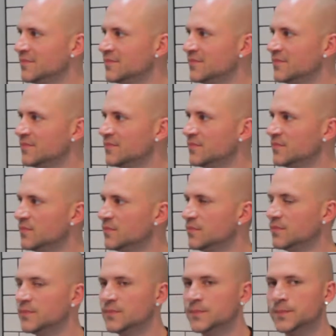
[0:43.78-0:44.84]

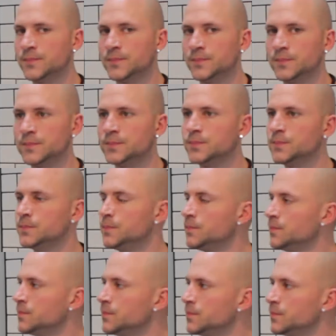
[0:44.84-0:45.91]

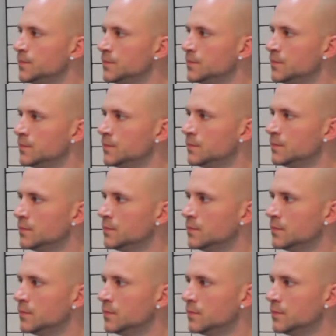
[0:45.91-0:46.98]

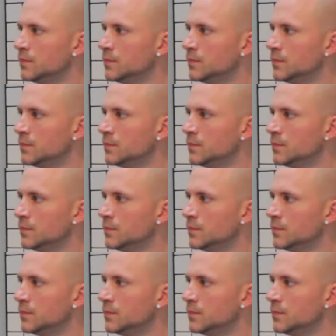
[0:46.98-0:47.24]
This person isn't speaking.